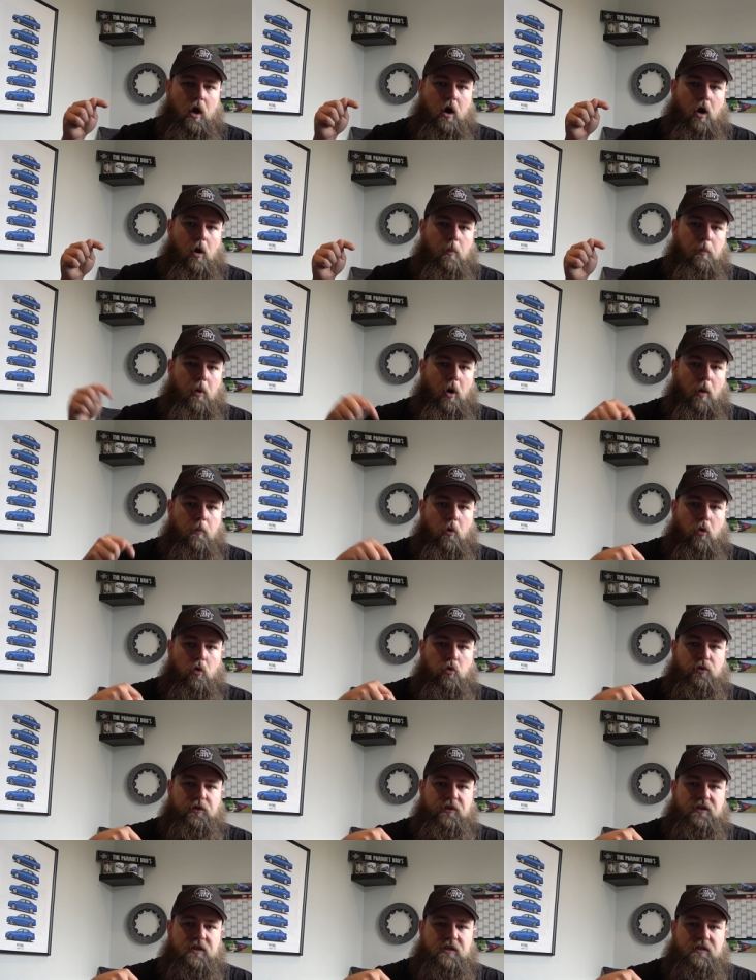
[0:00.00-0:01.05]
I'll pop
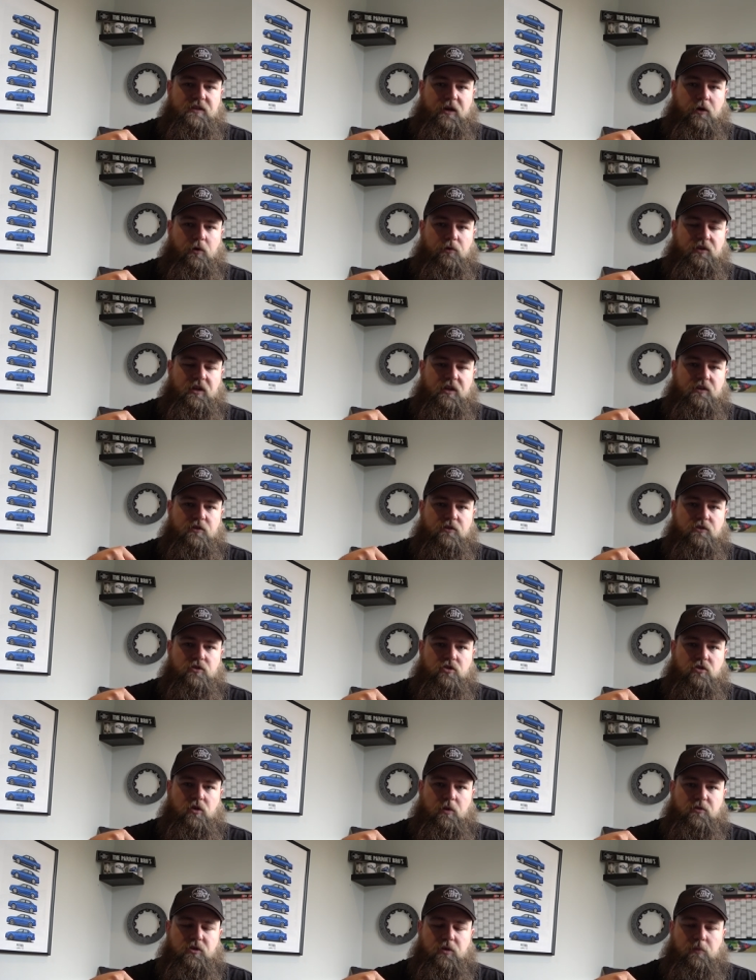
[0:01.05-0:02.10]
all the details in the
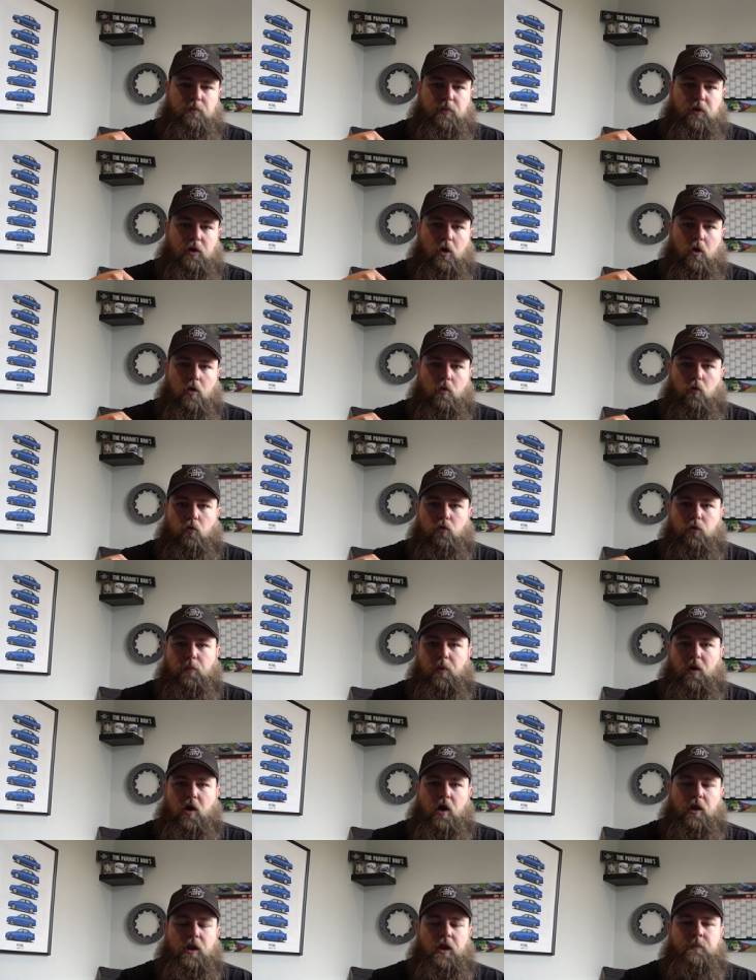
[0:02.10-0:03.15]
description below, all the
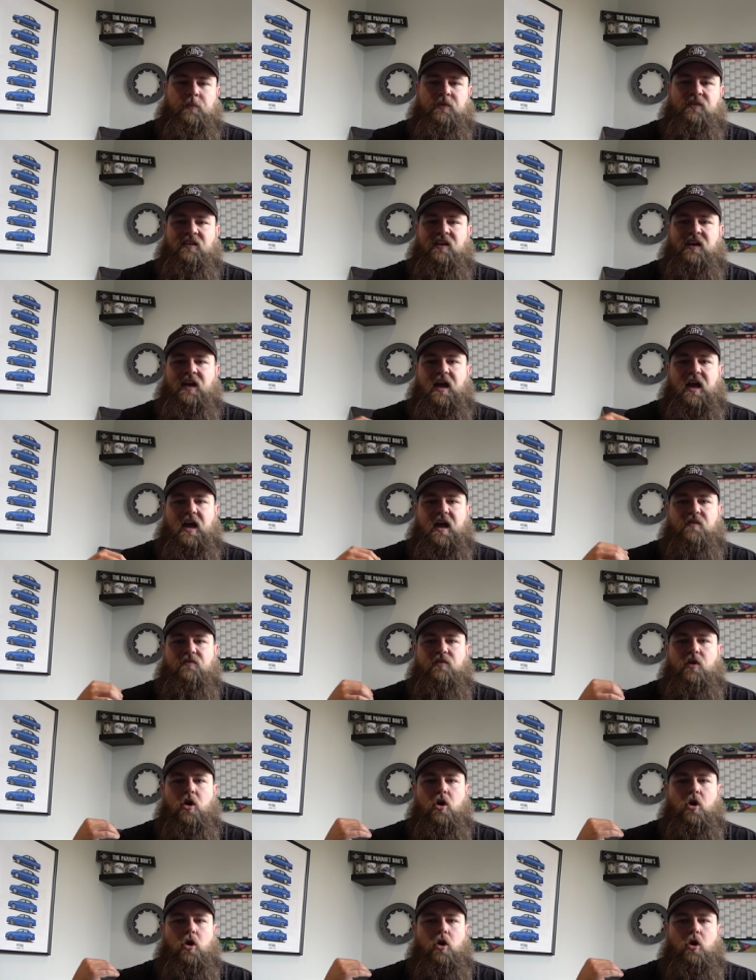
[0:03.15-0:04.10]
part numbers I have,